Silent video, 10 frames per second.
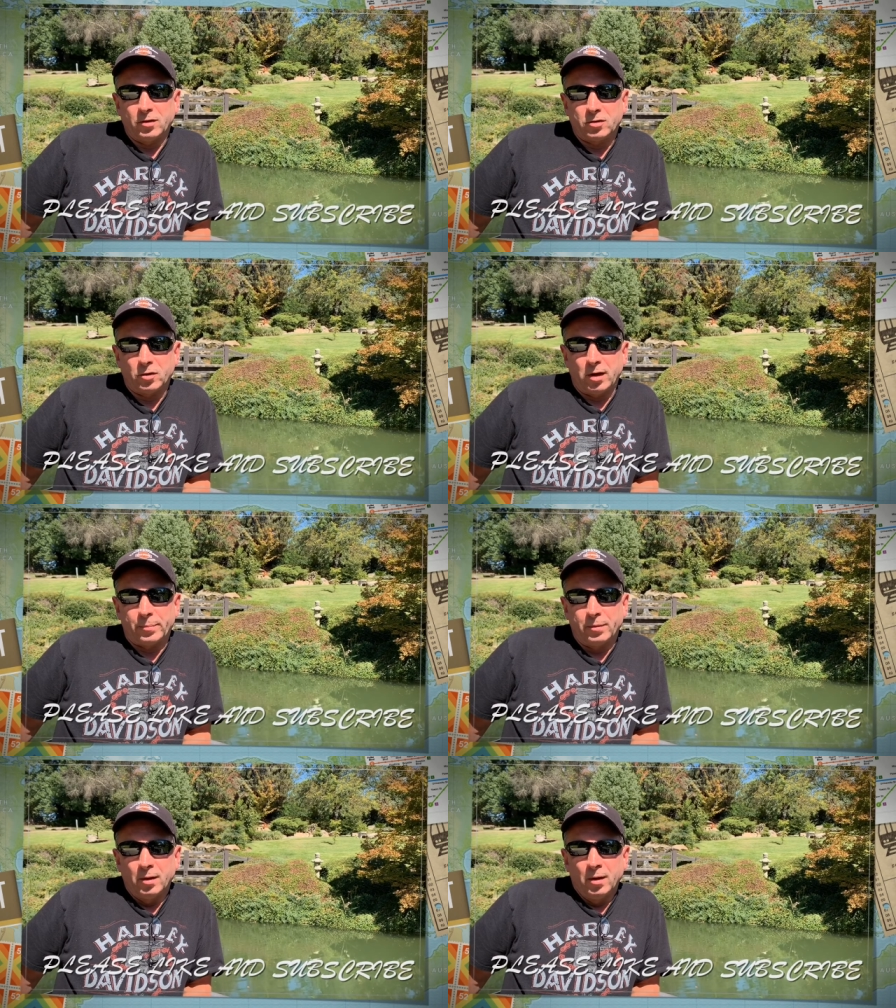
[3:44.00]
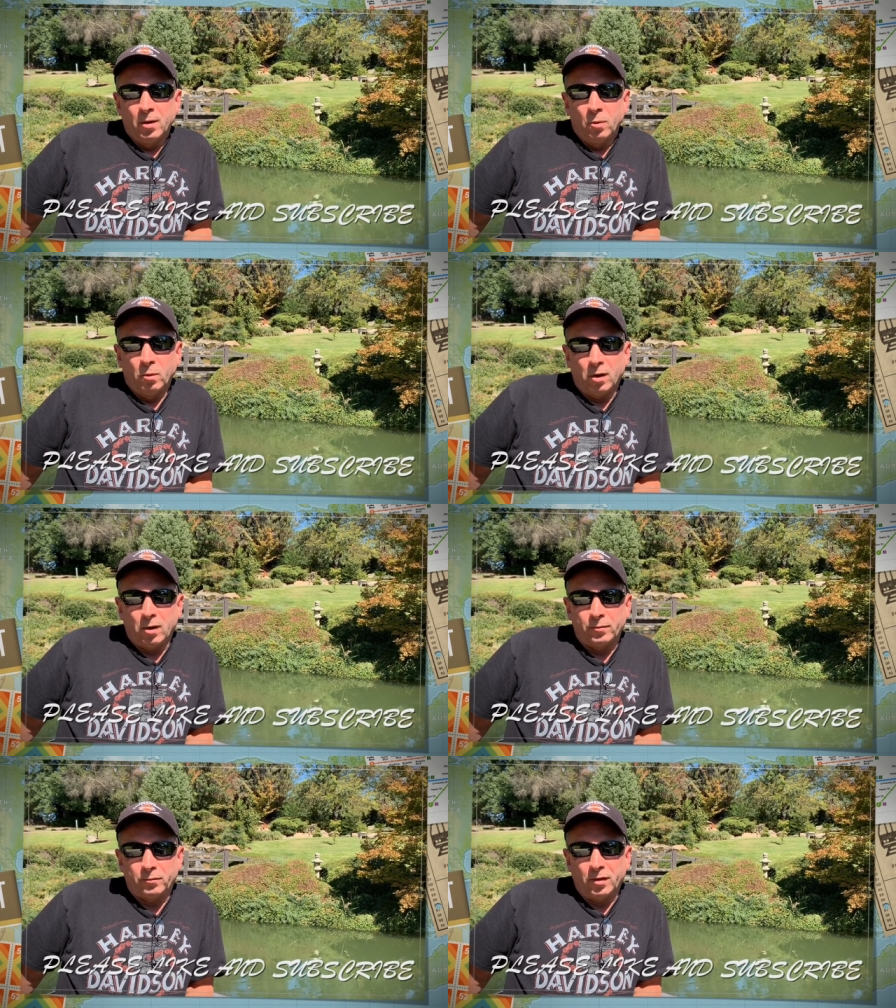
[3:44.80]
our trip. We
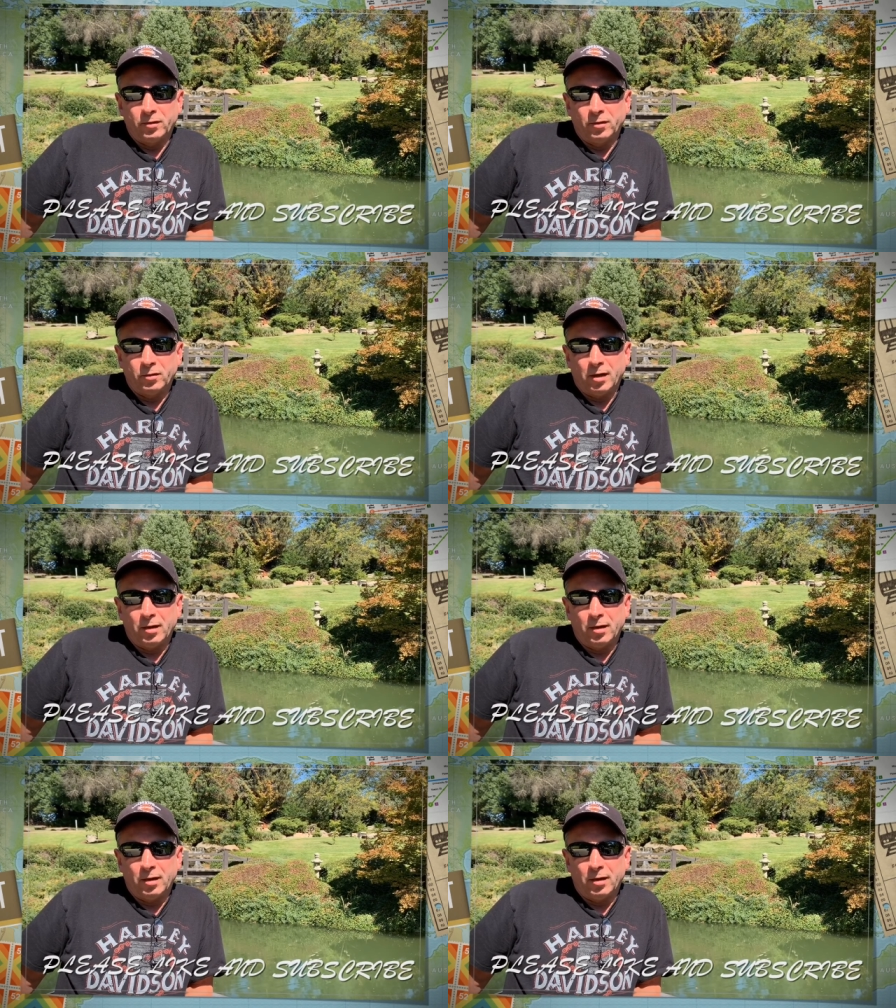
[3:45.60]
are in Fresno,